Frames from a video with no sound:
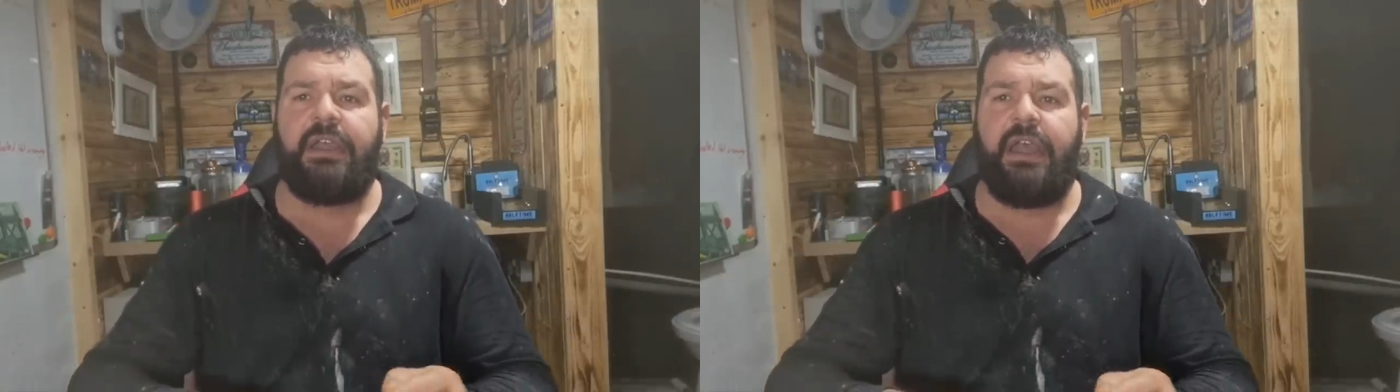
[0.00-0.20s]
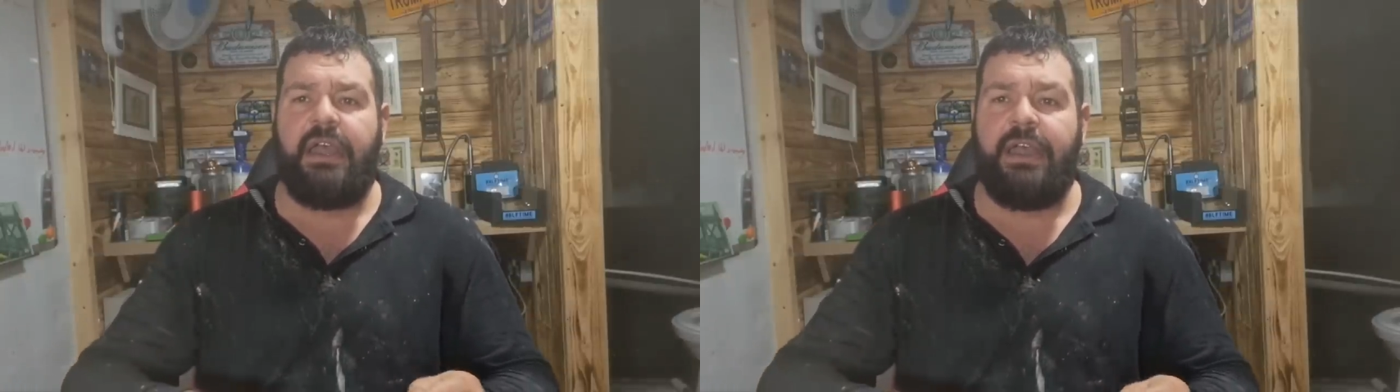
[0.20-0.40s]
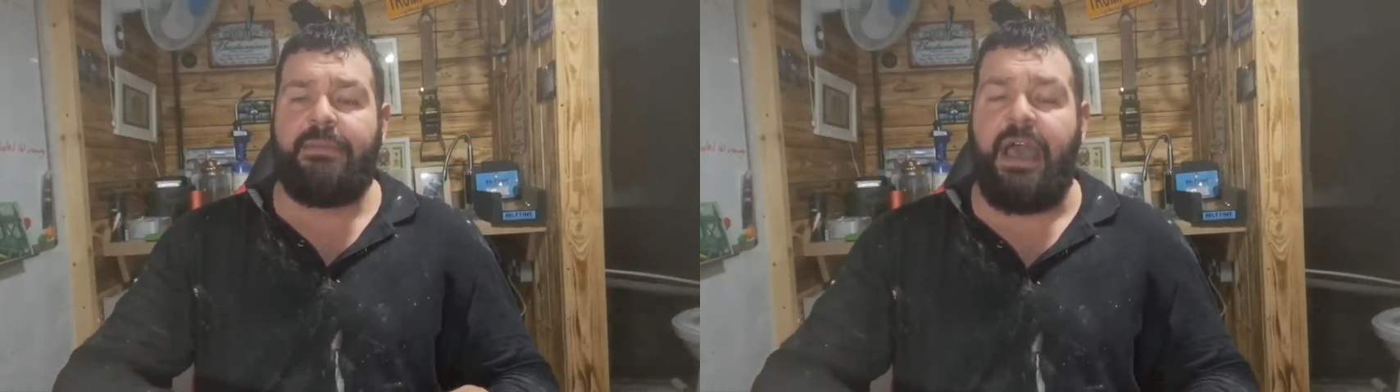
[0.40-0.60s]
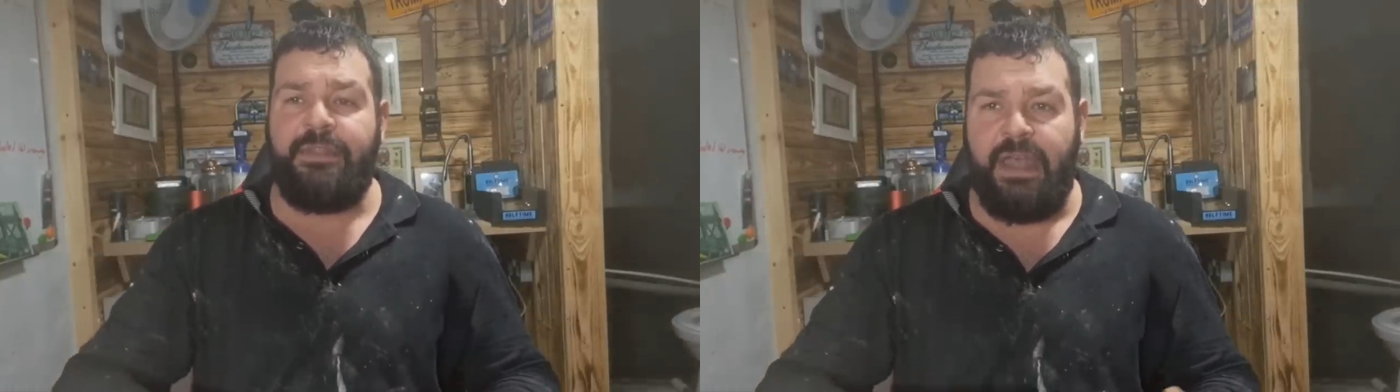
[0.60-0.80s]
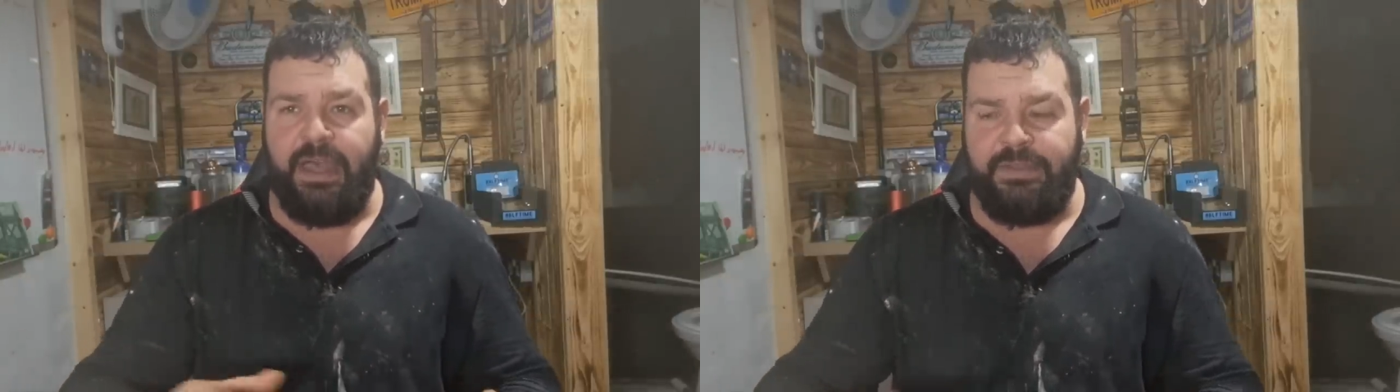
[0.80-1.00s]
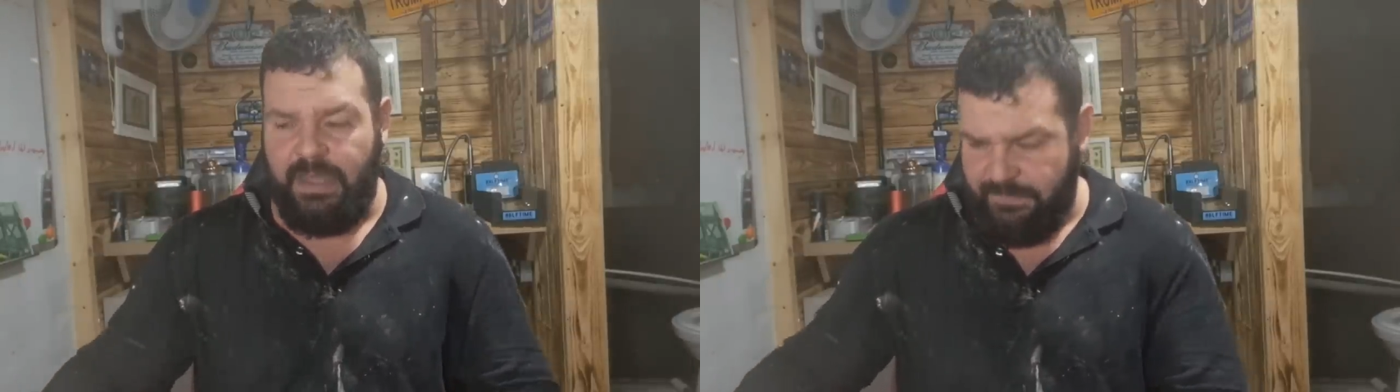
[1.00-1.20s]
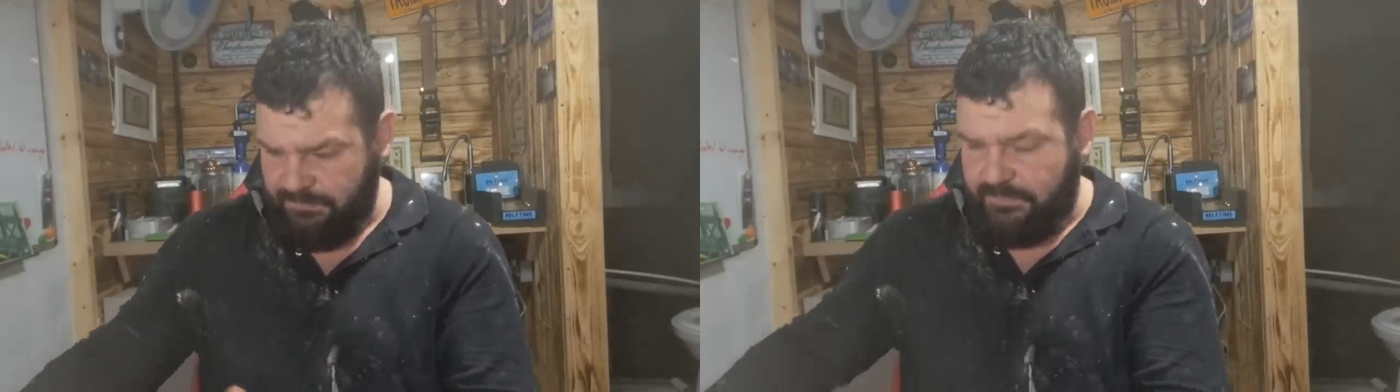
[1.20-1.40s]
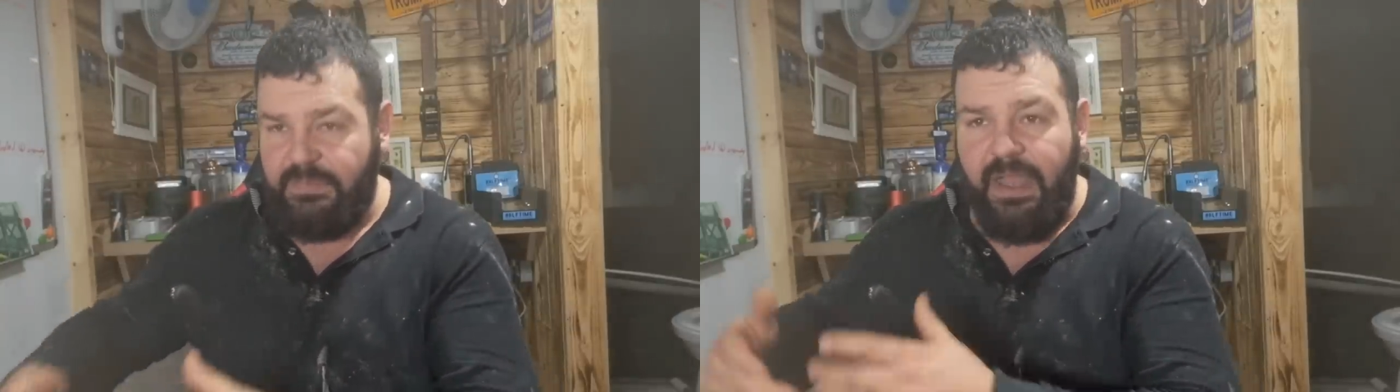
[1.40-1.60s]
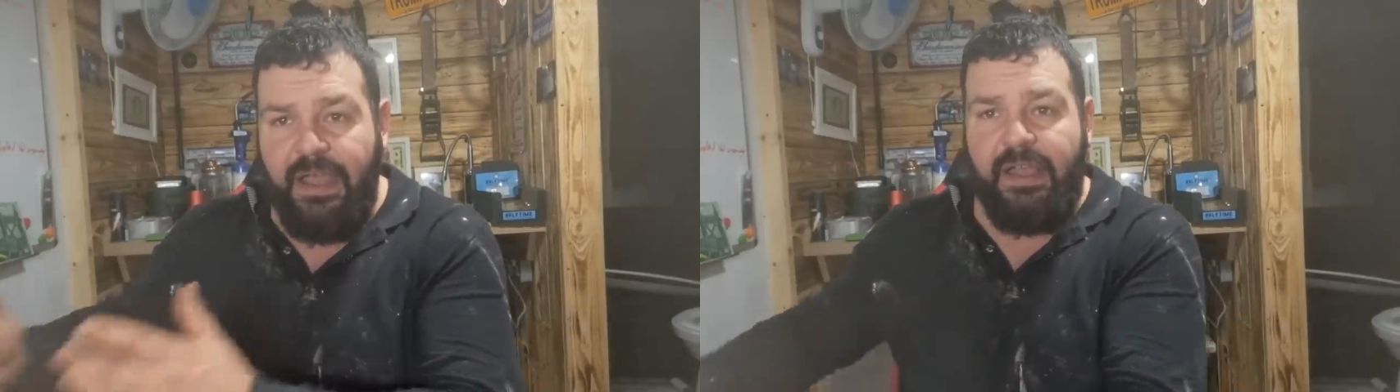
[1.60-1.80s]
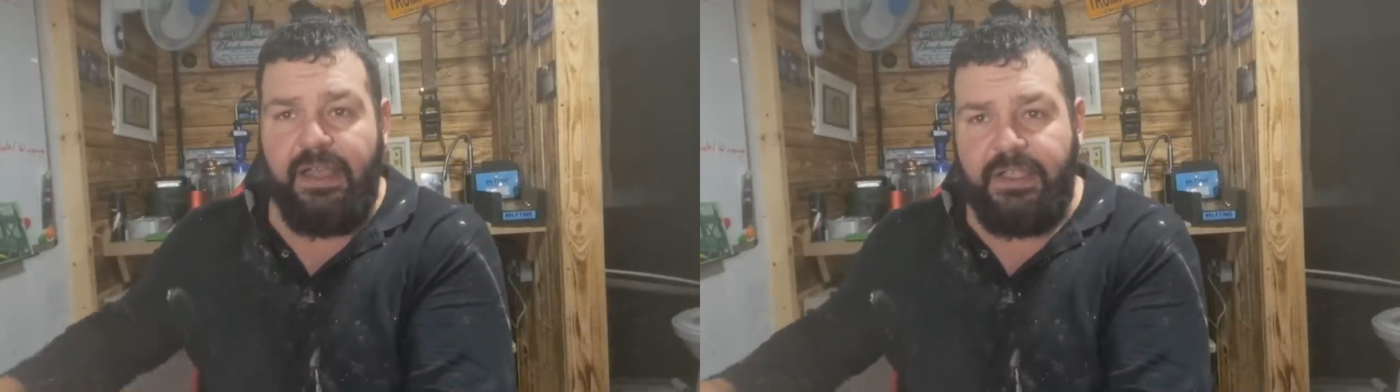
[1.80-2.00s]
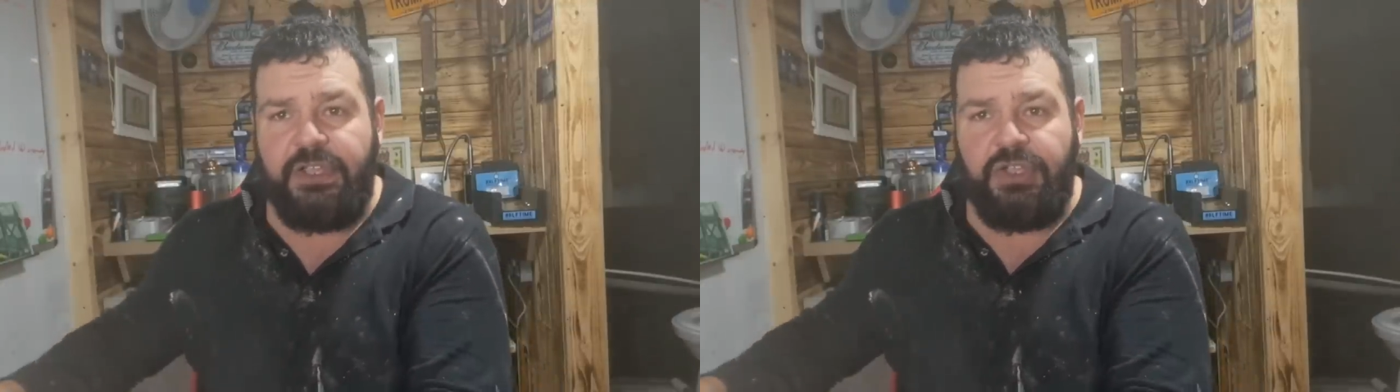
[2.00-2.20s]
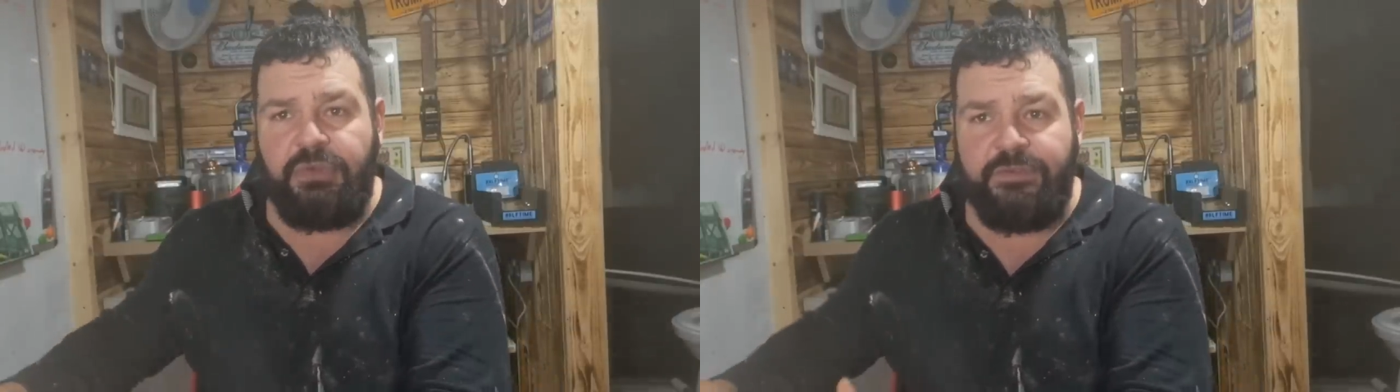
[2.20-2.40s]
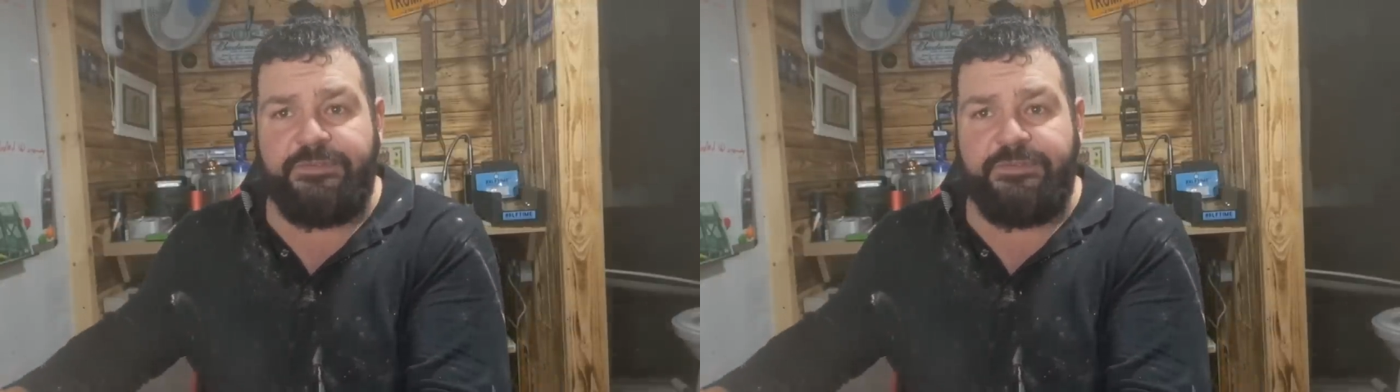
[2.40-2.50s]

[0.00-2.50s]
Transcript: And use